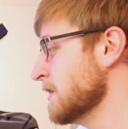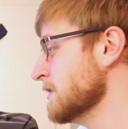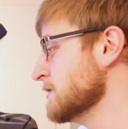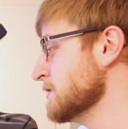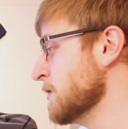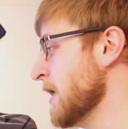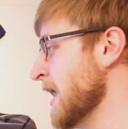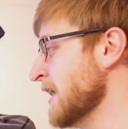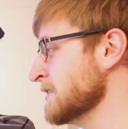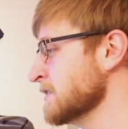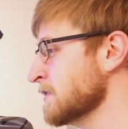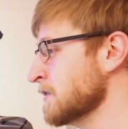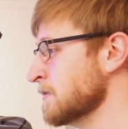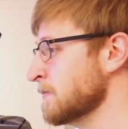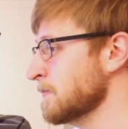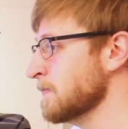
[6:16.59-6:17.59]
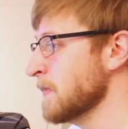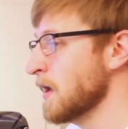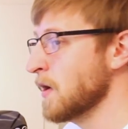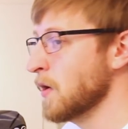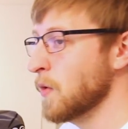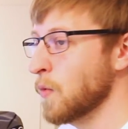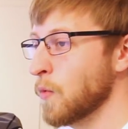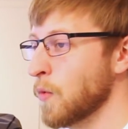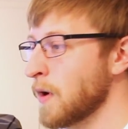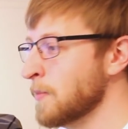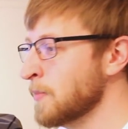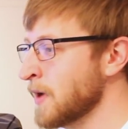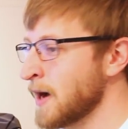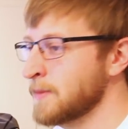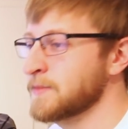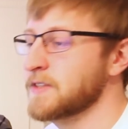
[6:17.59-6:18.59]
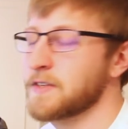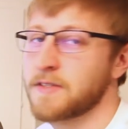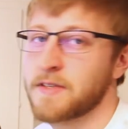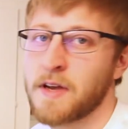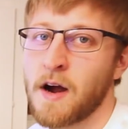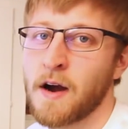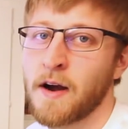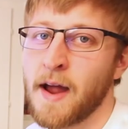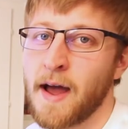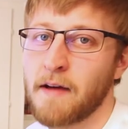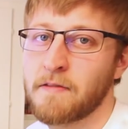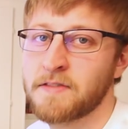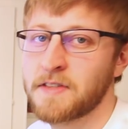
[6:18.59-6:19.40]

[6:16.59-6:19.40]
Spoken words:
So ask them, what problems does the car have?